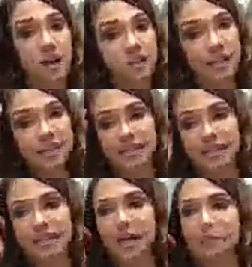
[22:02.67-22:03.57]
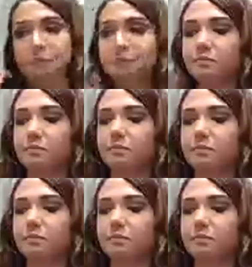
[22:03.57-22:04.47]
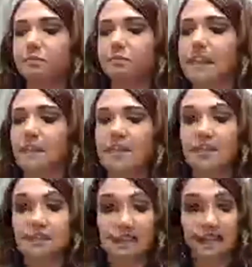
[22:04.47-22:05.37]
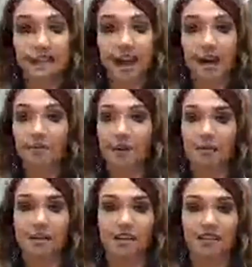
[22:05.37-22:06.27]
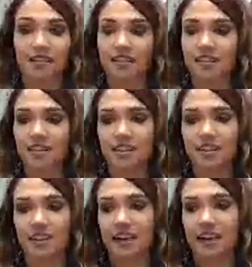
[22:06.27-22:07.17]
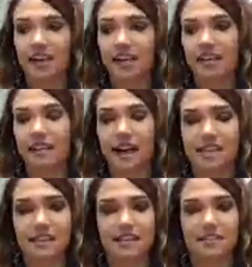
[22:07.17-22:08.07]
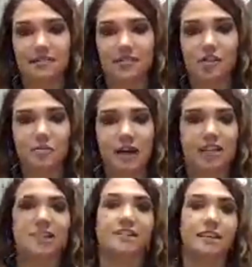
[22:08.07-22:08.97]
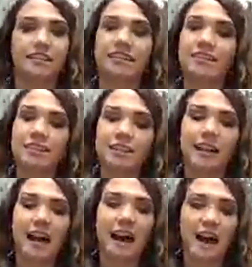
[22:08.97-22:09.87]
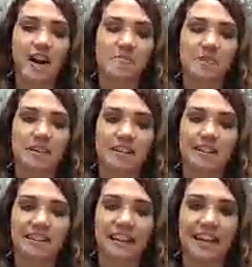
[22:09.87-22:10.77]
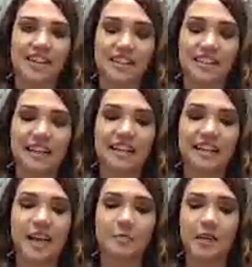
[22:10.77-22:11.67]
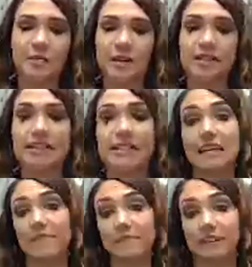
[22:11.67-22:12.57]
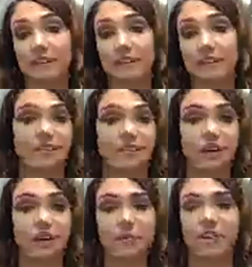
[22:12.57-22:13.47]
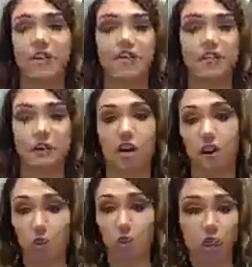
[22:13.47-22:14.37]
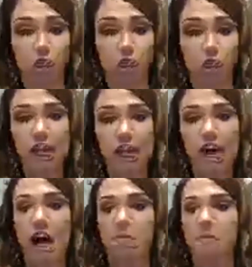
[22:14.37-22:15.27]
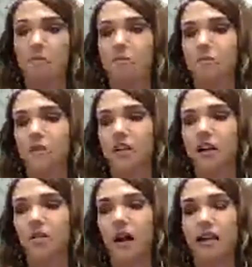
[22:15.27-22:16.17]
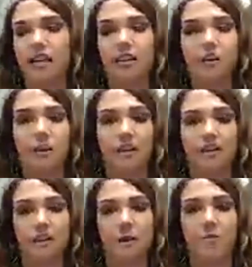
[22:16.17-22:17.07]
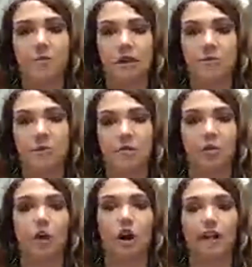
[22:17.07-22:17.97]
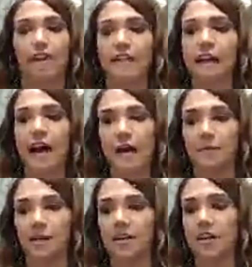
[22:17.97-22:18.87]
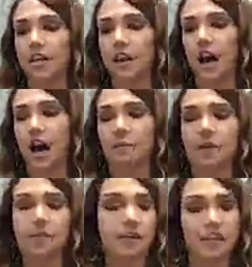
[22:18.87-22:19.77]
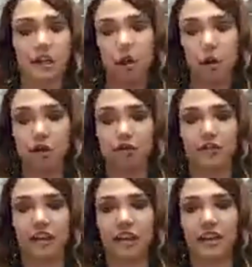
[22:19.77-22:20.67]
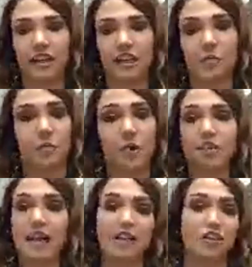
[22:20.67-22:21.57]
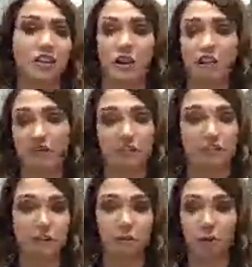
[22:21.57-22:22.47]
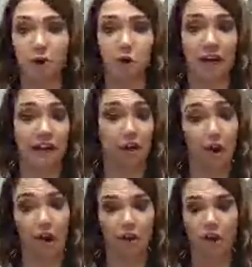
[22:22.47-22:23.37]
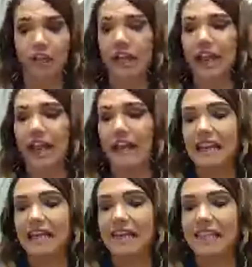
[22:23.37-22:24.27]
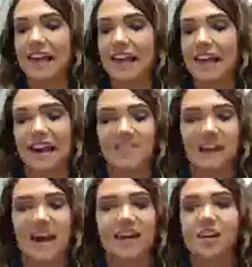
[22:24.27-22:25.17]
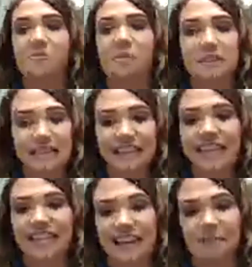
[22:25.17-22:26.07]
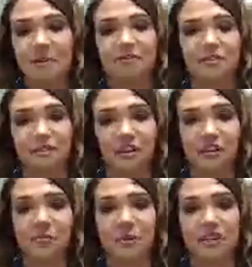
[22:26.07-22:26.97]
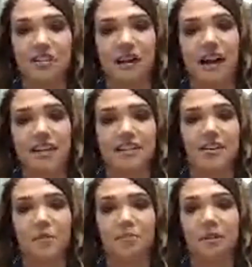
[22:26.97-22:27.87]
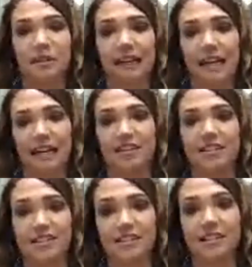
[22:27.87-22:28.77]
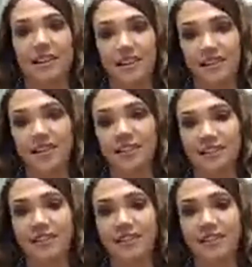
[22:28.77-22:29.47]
and the processes there. And so it just ended up, he lasted 2 months, and he ended up, he wasn't a team fit. First of all, he was not a fit for our culture. I didn't know anything about bringing people on at that time. And he wasn't a culture fit. He was actually not a fit for the role at all. And I completely set him up for failure because I did not plan to succeed.